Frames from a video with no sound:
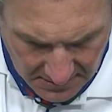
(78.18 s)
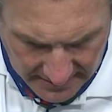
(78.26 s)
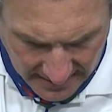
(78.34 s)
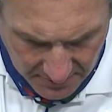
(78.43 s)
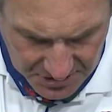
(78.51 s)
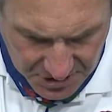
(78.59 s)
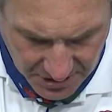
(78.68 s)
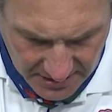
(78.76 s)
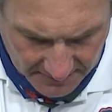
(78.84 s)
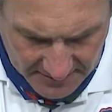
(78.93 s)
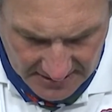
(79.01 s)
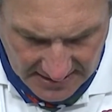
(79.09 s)
Yeah, it was good.
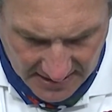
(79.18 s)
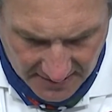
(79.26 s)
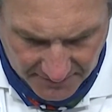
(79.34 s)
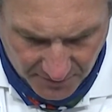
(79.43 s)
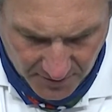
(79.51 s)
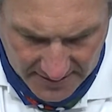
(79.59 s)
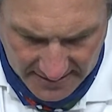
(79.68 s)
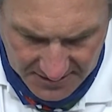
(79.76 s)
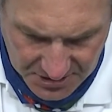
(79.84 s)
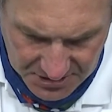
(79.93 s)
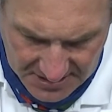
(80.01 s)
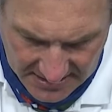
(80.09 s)
I mean, Kyle had four
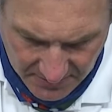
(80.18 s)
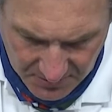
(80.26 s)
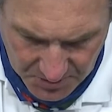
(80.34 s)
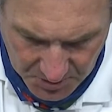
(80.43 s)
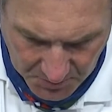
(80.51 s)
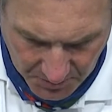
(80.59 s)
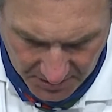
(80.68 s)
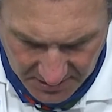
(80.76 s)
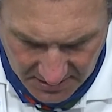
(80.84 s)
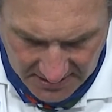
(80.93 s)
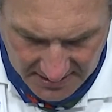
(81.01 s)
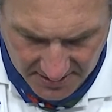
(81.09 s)
catches today, which was pretty
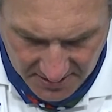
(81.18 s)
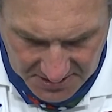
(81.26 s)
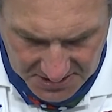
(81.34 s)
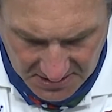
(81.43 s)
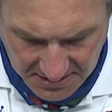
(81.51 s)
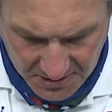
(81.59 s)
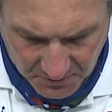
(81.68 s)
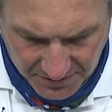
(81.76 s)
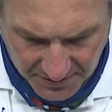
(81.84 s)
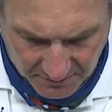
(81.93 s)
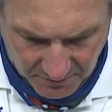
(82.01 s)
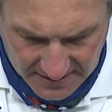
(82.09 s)
good. Kadarius, you know, we
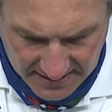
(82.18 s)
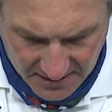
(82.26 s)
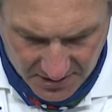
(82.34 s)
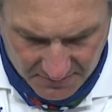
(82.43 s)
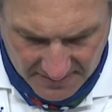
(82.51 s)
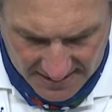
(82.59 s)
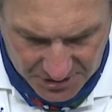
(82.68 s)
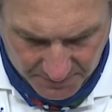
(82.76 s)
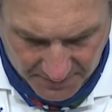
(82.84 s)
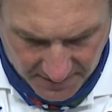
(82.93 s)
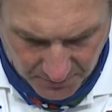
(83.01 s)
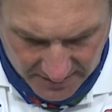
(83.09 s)
thought we'd get a good
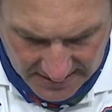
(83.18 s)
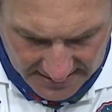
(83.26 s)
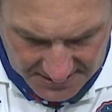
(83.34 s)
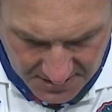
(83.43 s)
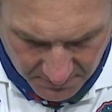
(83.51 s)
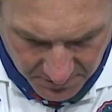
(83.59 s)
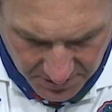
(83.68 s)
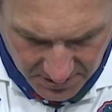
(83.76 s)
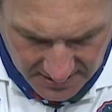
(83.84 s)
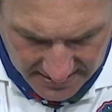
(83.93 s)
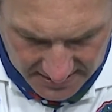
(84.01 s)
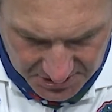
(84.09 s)
matchup there. We got some with
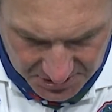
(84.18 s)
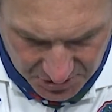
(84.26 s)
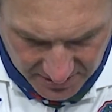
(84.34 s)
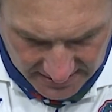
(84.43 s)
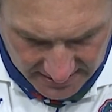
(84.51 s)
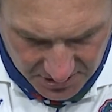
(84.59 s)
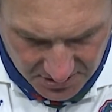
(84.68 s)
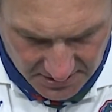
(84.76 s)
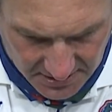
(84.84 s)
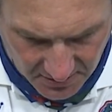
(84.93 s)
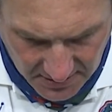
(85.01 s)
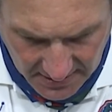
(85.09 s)
good catches. Trent,
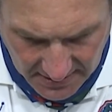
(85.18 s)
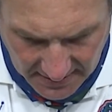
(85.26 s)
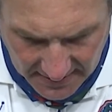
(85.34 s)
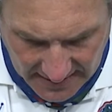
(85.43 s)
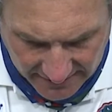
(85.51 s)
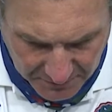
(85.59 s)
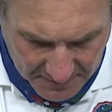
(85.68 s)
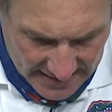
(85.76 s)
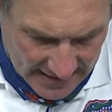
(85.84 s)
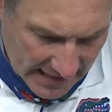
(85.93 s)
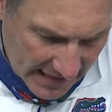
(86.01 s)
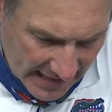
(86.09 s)
you know,
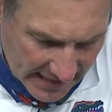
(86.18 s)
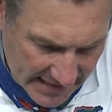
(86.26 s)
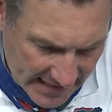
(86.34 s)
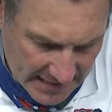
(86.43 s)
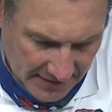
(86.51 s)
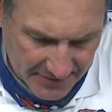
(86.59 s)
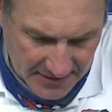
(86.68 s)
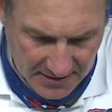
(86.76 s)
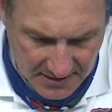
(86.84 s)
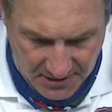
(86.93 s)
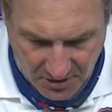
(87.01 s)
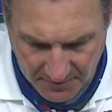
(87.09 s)
everybody. I
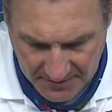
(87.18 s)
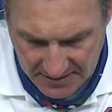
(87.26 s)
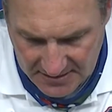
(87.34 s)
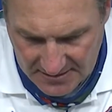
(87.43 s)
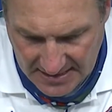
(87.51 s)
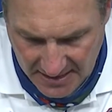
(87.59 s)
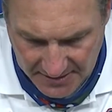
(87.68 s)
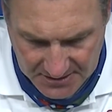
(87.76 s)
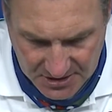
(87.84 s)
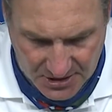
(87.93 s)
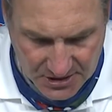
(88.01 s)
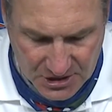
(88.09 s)
think, you know, I mean, Kyle
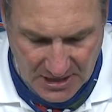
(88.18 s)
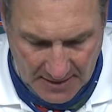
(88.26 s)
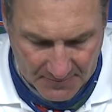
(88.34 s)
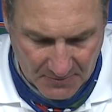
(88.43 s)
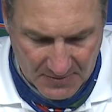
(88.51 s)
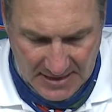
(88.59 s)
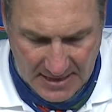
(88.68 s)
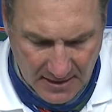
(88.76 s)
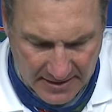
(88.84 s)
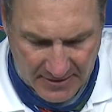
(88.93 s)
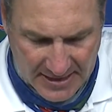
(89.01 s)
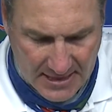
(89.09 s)
does a good job to me.
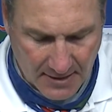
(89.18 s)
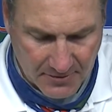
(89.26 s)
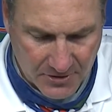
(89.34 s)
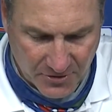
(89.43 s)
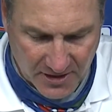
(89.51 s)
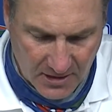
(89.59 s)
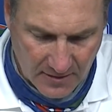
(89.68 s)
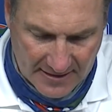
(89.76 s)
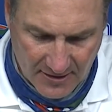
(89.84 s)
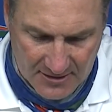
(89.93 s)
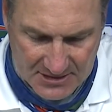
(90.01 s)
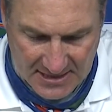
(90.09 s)
He made a couple critical
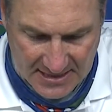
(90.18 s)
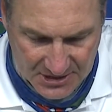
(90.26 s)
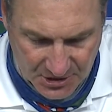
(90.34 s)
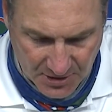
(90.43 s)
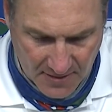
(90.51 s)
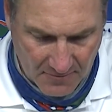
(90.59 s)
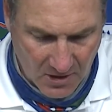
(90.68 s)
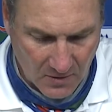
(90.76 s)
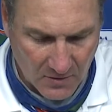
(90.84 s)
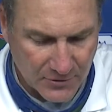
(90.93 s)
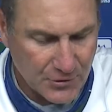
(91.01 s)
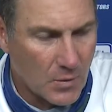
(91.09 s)
errors today, turning the ball
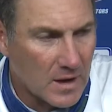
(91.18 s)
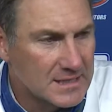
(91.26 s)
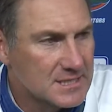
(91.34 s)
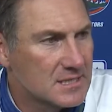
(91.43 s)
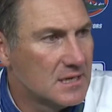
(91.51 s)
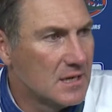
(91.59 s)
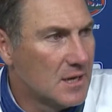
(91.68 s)
over twice.